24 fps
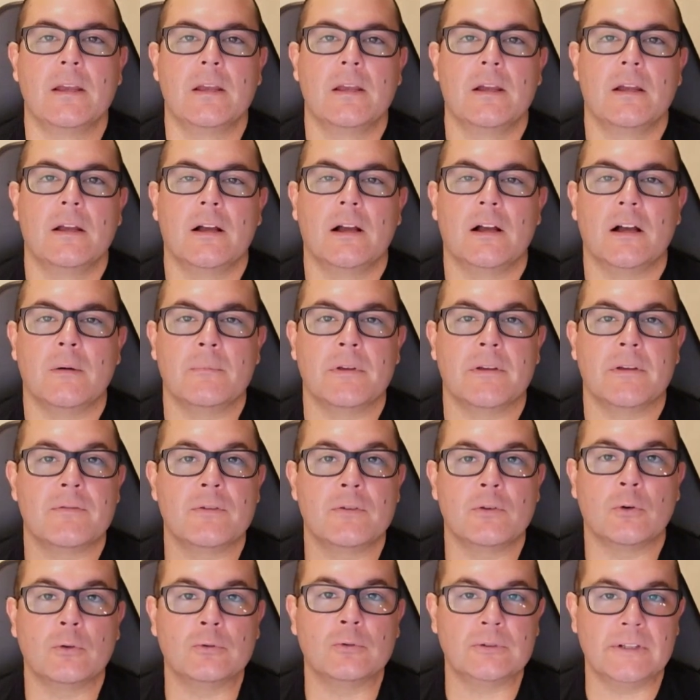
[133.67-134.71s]
If
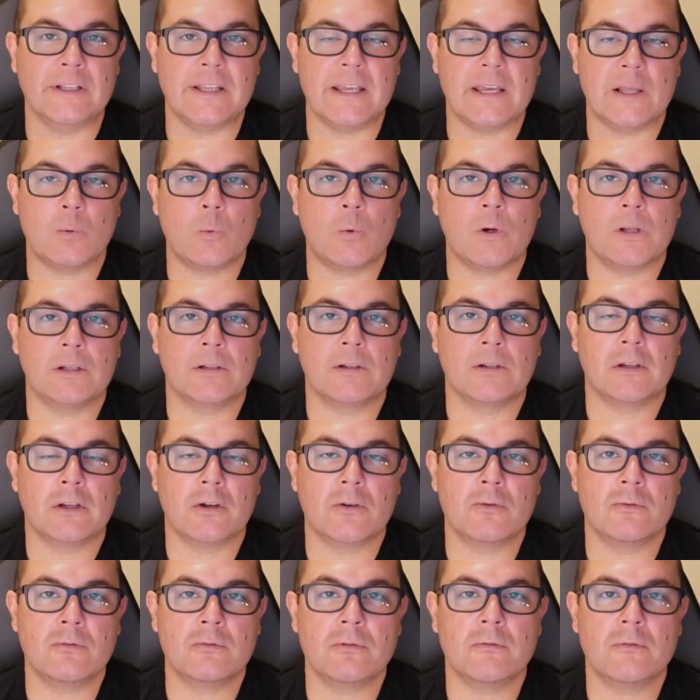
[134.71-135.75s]
you only had one
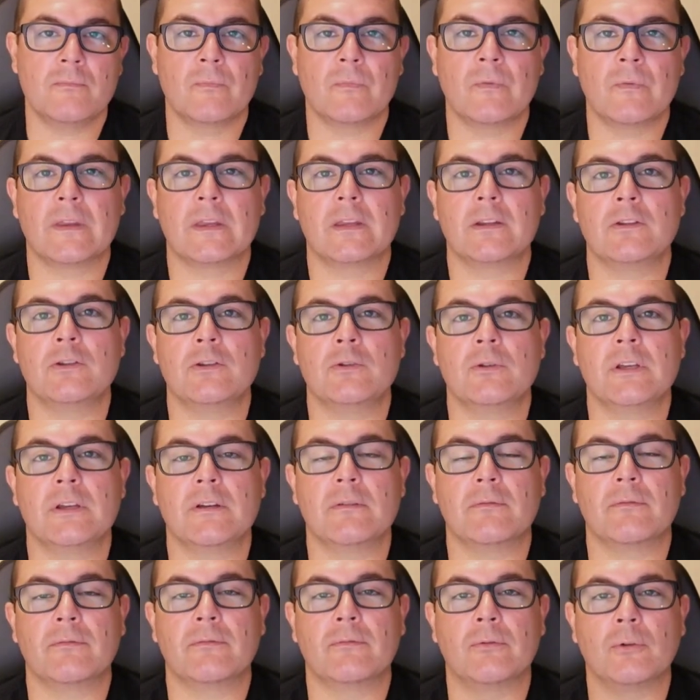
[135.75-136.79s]
loan, you
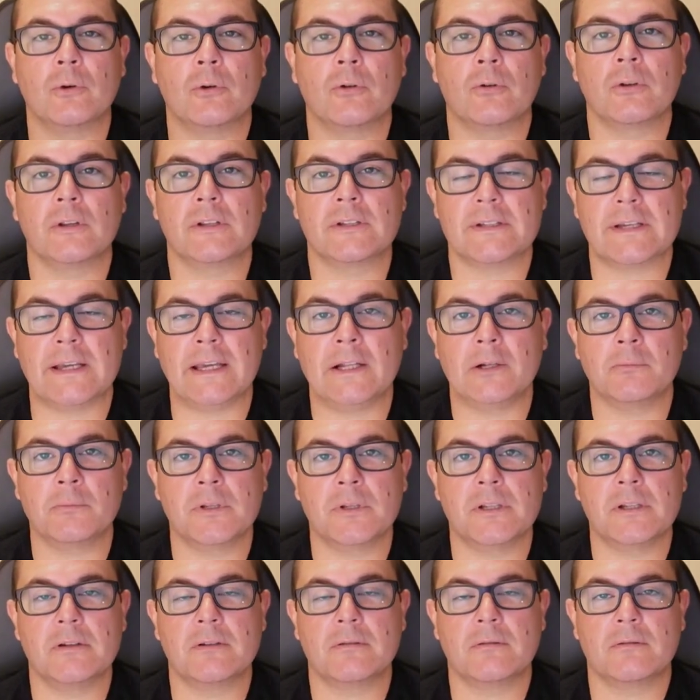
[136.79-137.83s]
get full
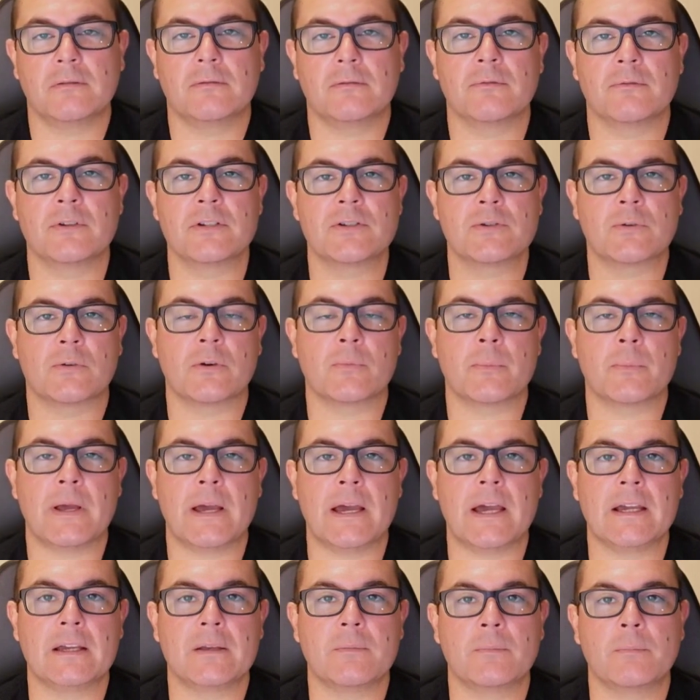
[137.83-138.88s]
entitlement restored
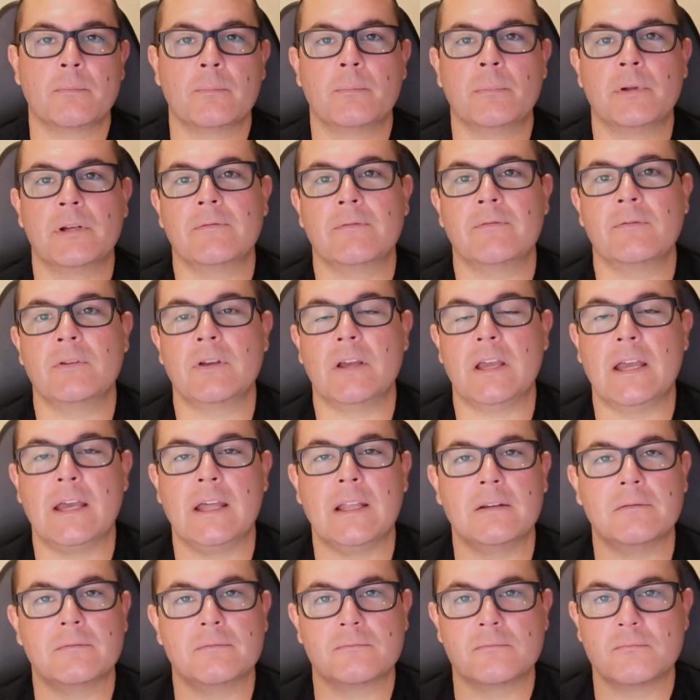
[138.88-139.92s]
back. But if you
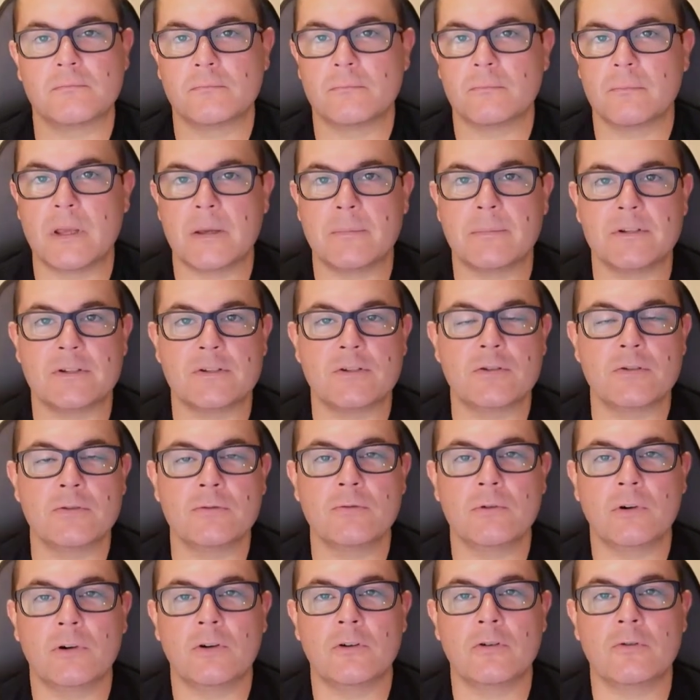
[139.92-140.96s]
had maybe two
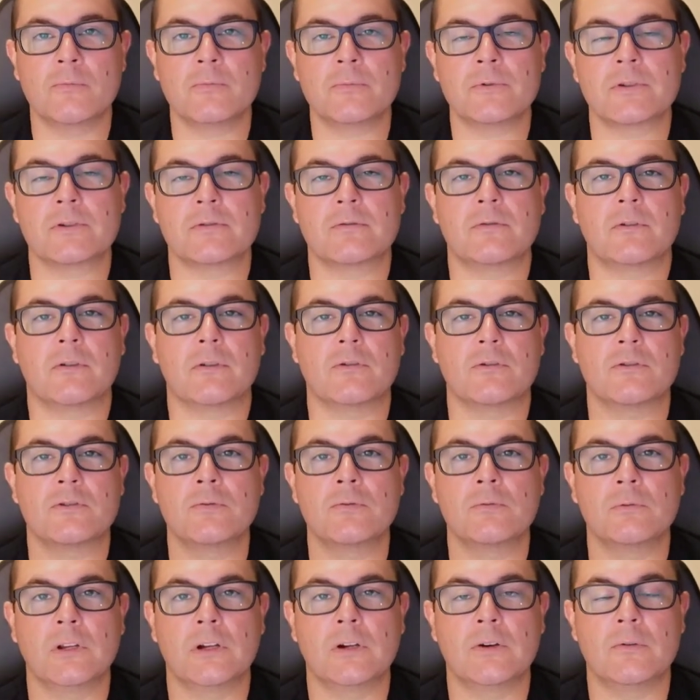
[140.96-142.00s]
homes or two
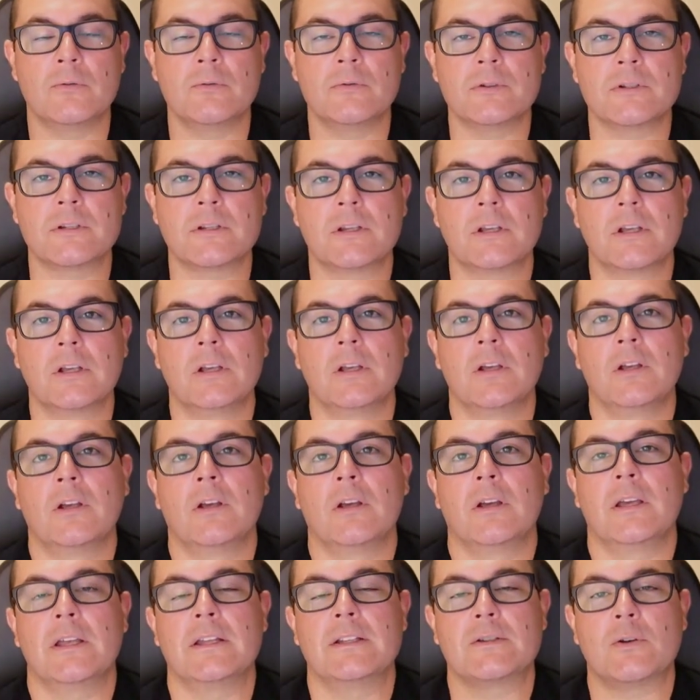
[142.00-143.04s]
loans,
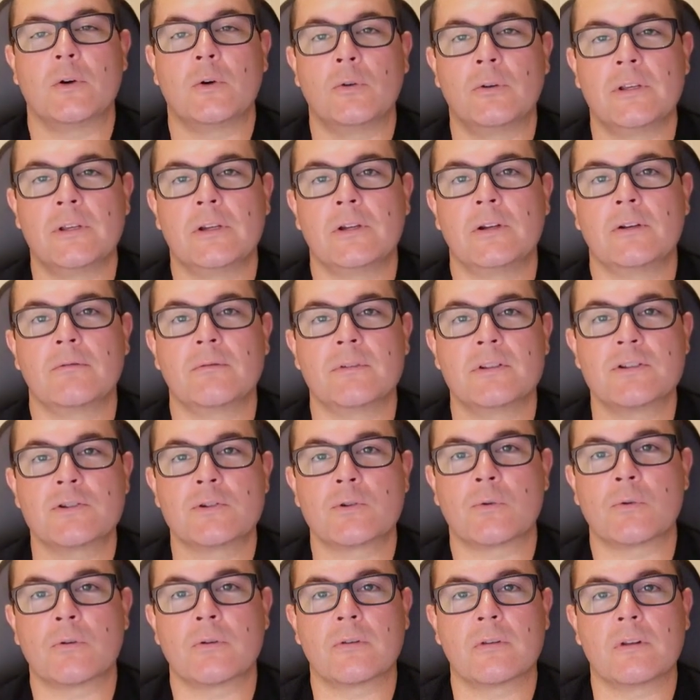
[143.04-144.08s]
it's only going to
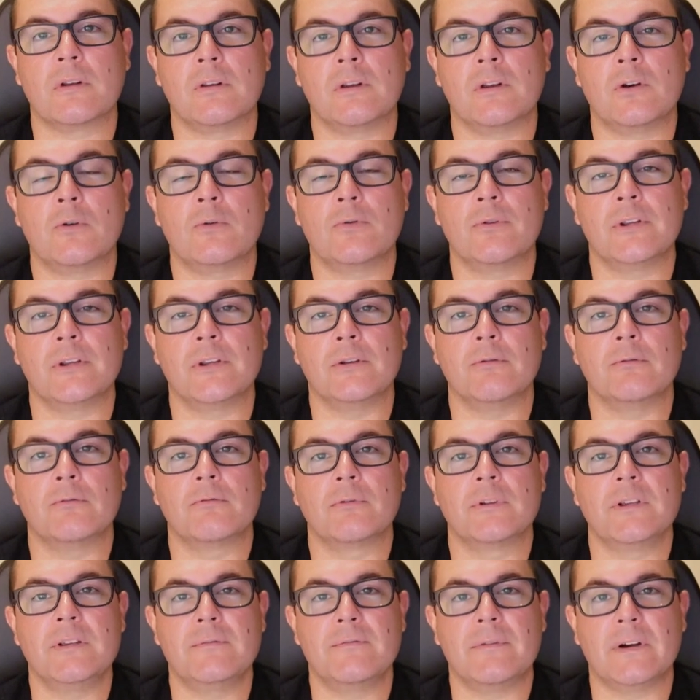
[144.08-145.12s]
restore the loan that you
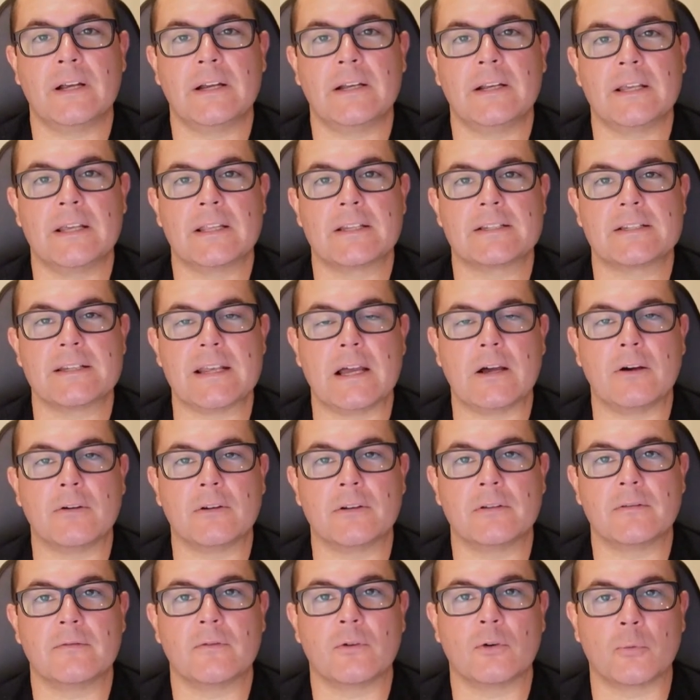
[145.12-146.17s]
refinanced out
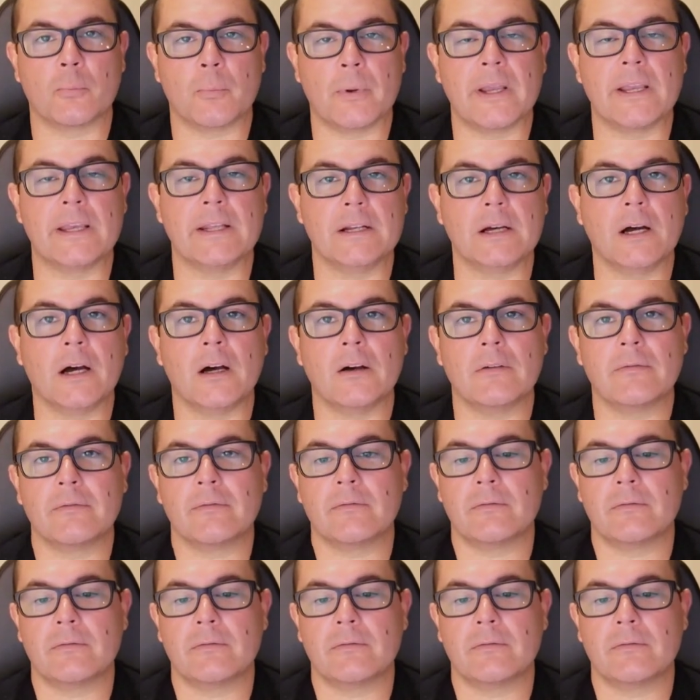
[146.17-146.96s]
of or paid off.